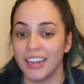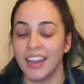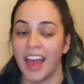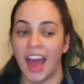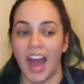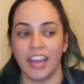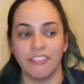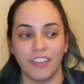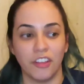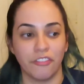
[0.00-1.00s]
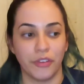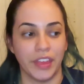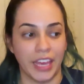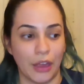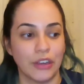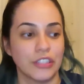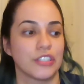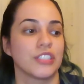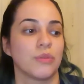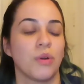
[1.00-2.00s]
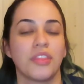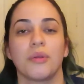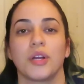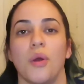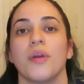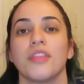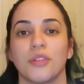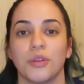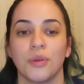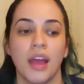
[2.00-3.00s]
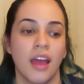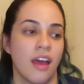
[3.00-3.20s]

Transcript: And I felt for the characters and what they were going through.